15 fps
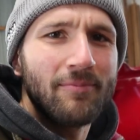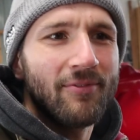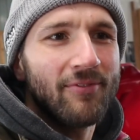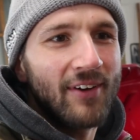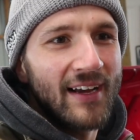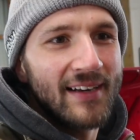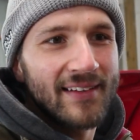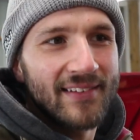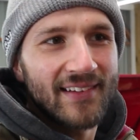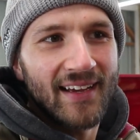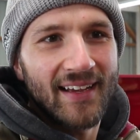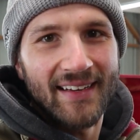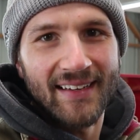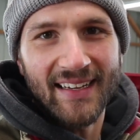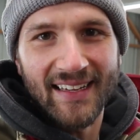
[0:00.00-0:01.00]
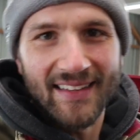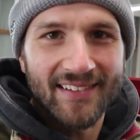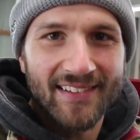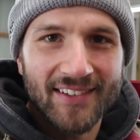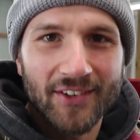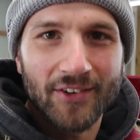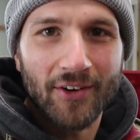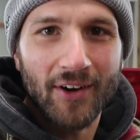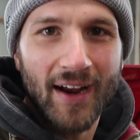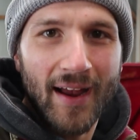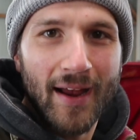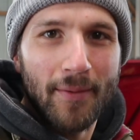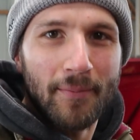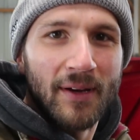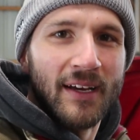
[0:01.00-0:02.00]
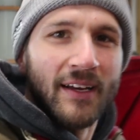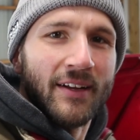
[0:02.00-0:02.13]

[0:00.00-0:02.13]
find us on Instagram,